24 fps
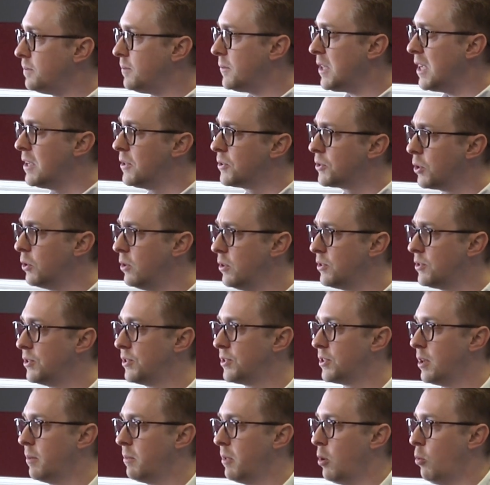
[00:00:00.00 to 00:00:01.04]
And so this is
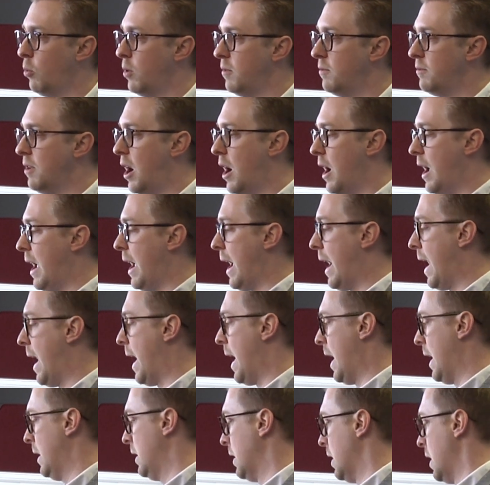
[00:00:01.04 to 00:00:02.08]
something we've not
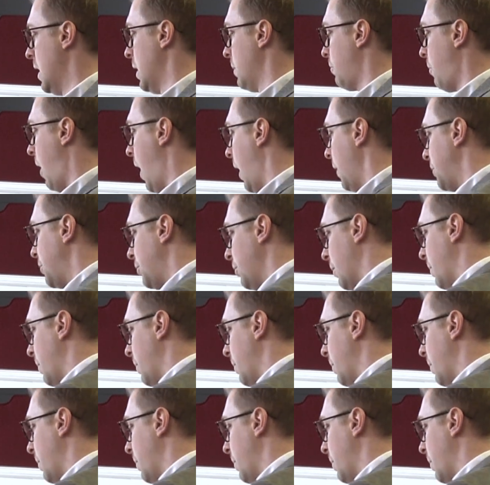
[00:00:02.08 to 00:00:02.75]
had prior to